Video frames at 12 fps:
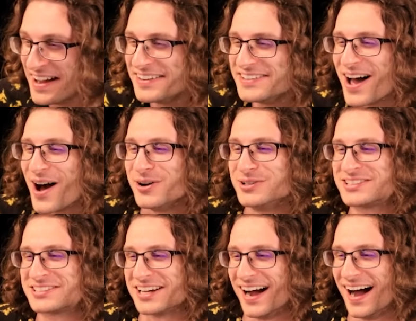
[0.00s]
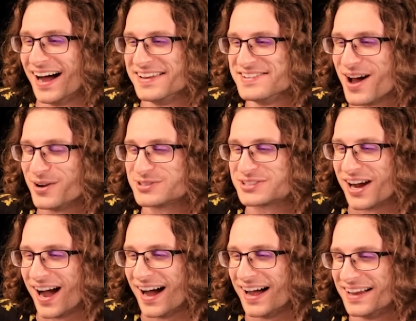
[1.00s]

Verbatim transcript: No shot, no shot.